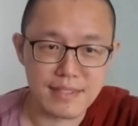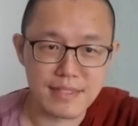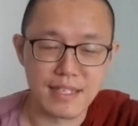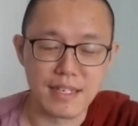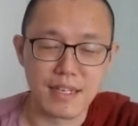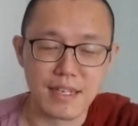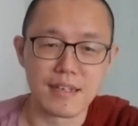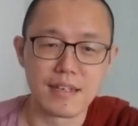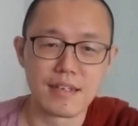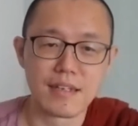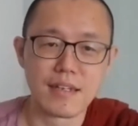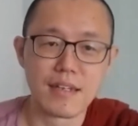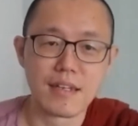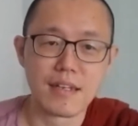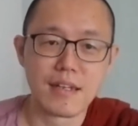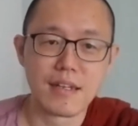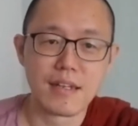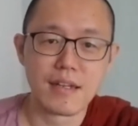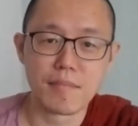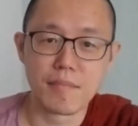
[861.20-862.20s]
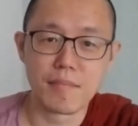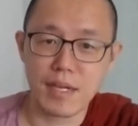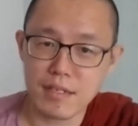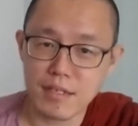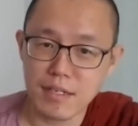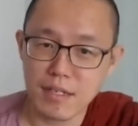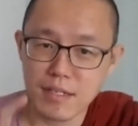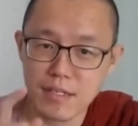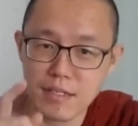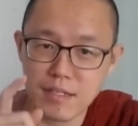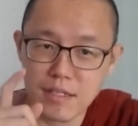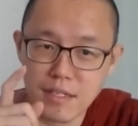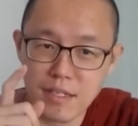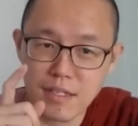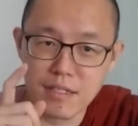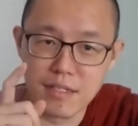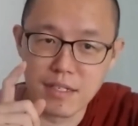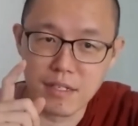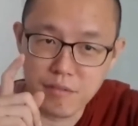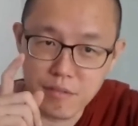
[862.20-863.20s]
Yeah. But
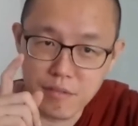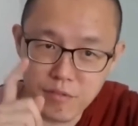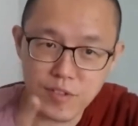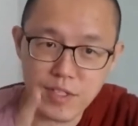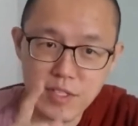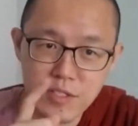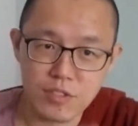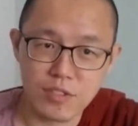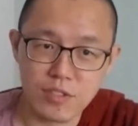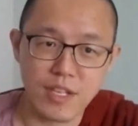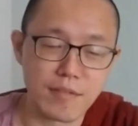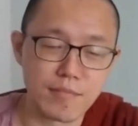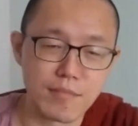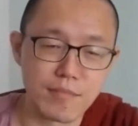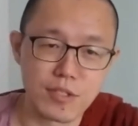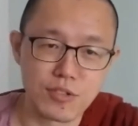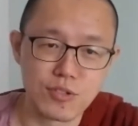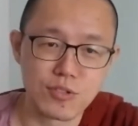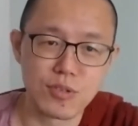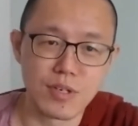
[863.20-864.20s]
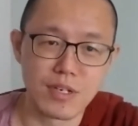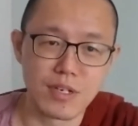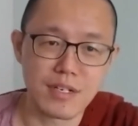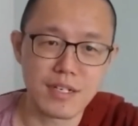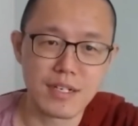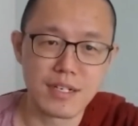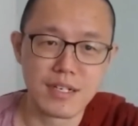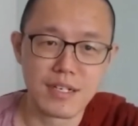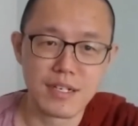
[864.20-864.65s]
the reverse can be true.